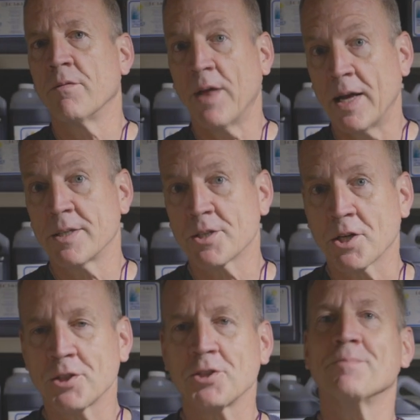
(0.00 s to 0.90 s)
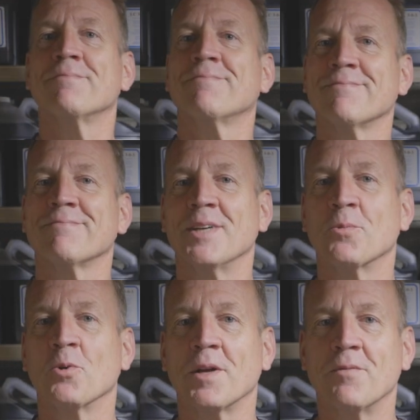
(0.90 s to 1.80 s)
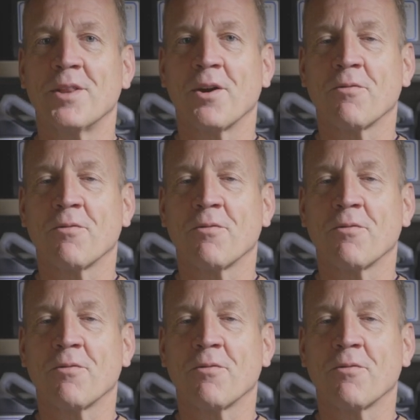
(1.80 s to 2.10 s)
of that discussion. And we'll leave it there